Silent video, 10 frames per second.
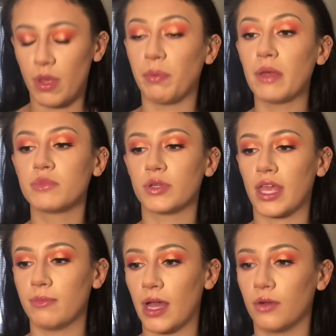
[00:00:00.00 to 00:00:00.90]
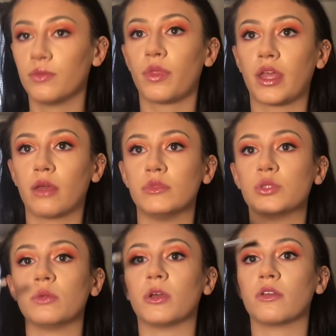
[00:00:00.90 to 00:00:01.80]
my pimple came out like in
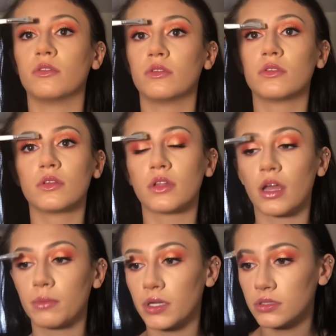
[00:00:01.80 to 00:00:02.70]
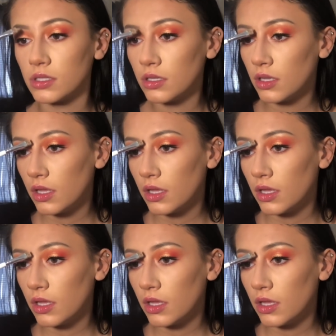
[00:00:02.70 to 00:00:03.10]
between my eyebrows.